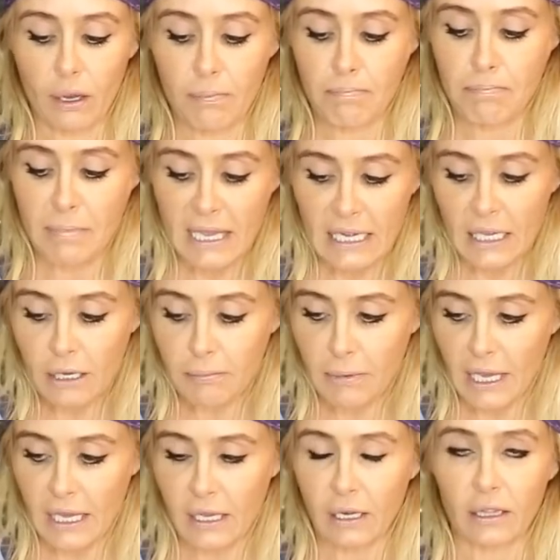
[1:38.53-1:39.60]
medium
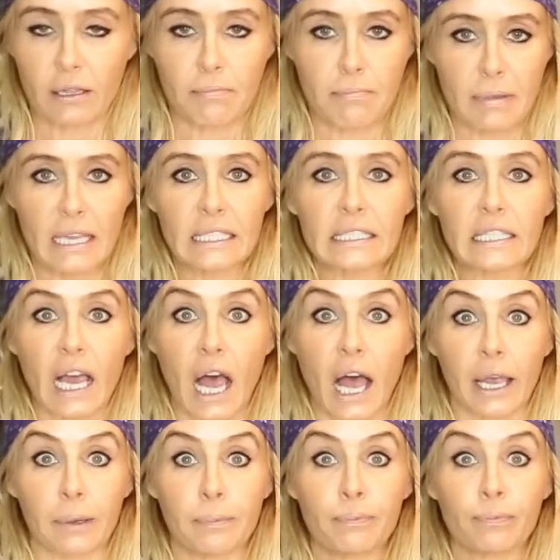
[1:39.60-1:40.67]
heat. In the
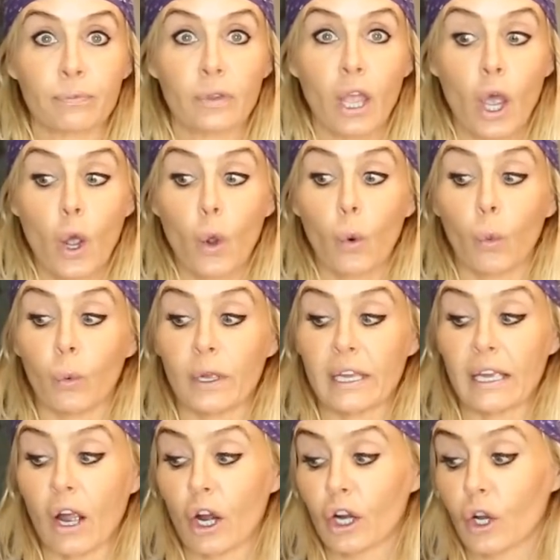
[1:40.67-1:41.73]
meantime,
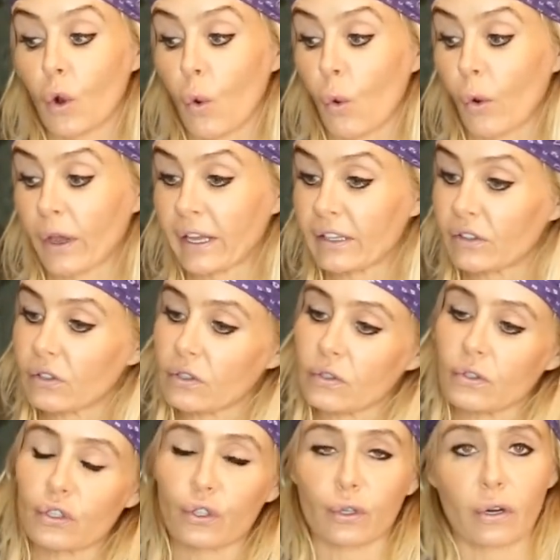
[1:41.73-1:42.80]
we are going to
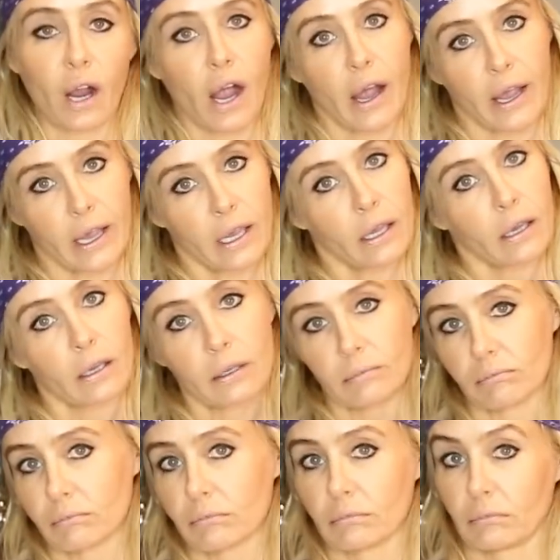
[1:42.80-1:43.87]
try,
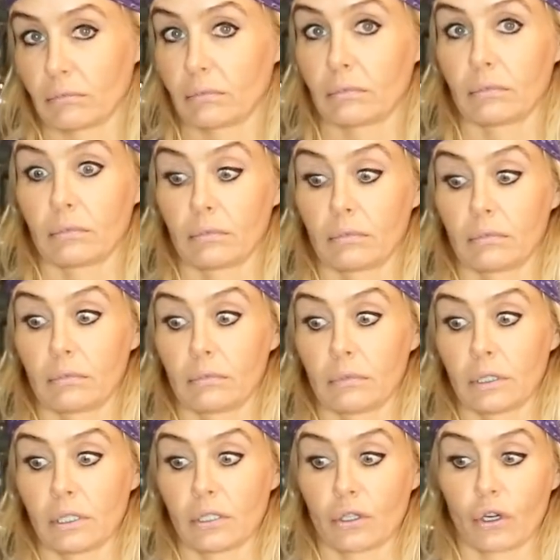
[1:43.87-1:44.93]

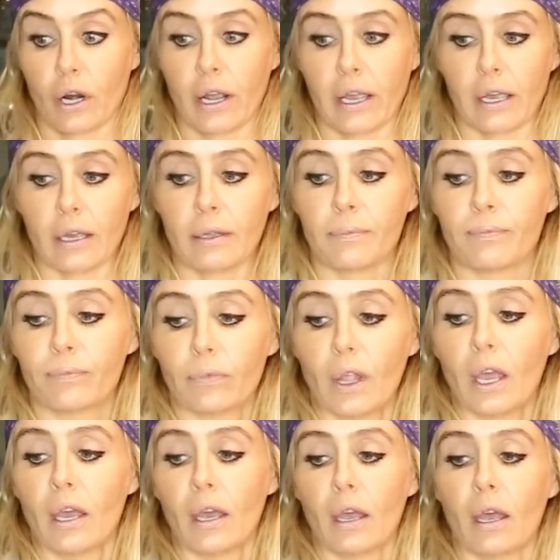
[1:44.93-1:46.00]
let's try it.
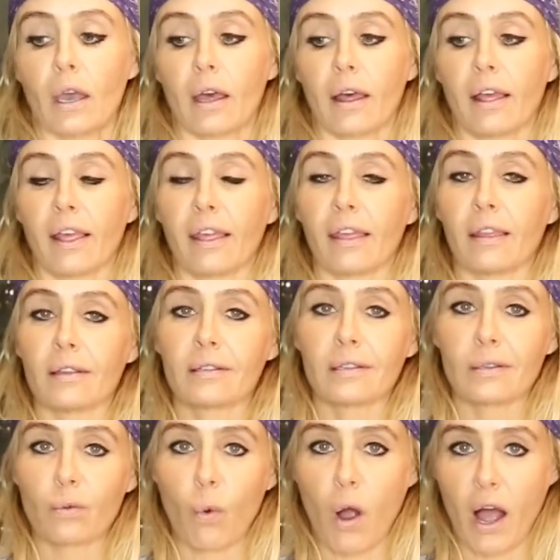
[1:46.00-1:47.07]
This
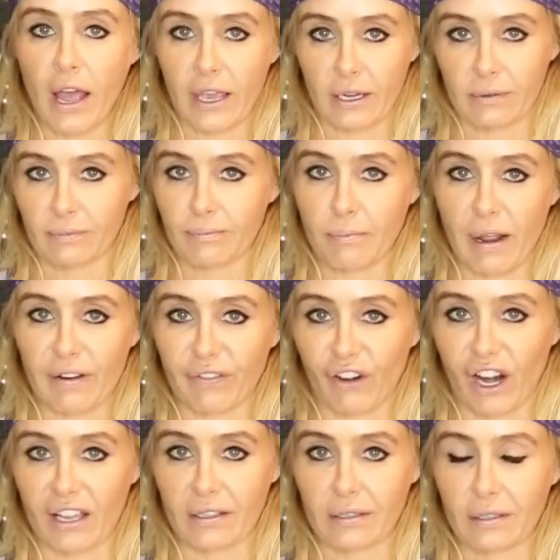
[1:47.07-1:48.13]
is wine, my
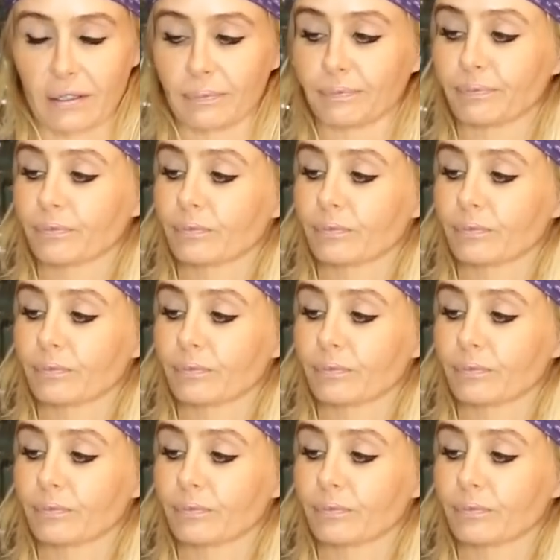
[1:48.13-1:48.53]
friends.